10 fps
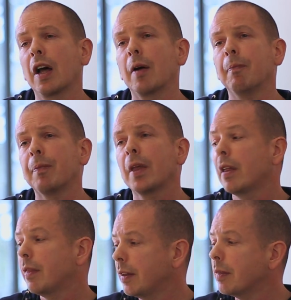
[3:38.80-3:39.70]

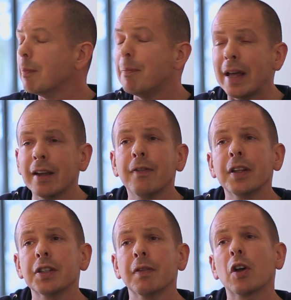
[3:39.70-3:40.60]
the
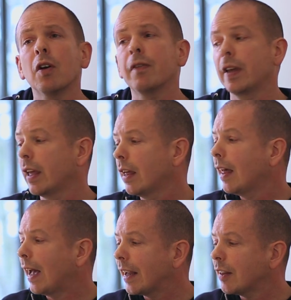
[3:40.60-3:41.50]
benefits of the coffee,
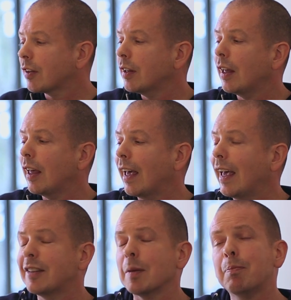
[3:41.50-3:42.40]
and it's
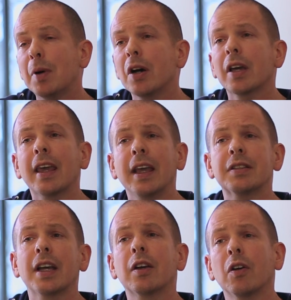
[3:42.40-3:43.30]
a Burger King
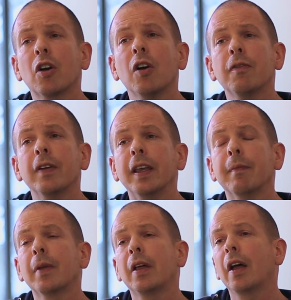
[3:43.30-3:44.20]
take on coffee.
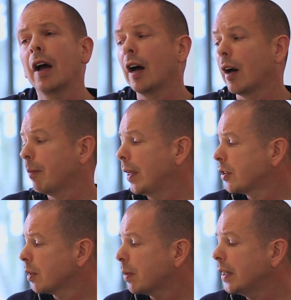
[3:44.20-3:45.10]
It's
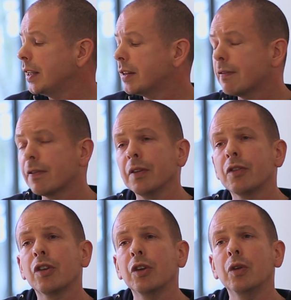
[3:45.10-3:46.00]
completely different
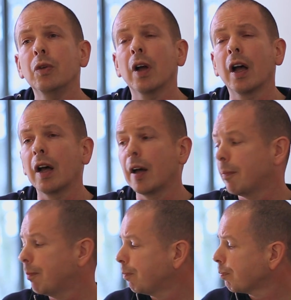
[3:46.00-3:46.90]
to
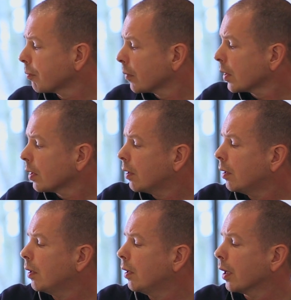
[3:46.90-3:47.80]

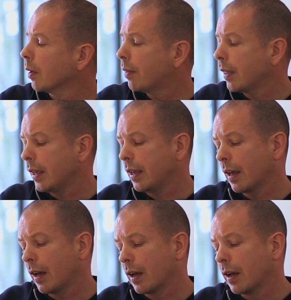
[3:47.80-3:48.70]
the
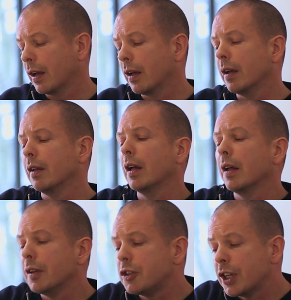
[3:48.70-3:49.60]

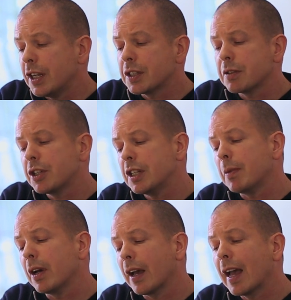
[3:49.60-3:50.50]

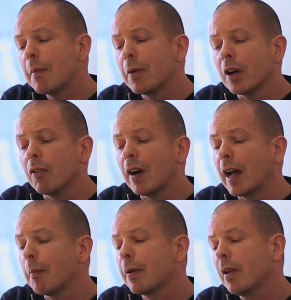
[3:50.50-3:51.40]
cheeseburger hamburger wrap,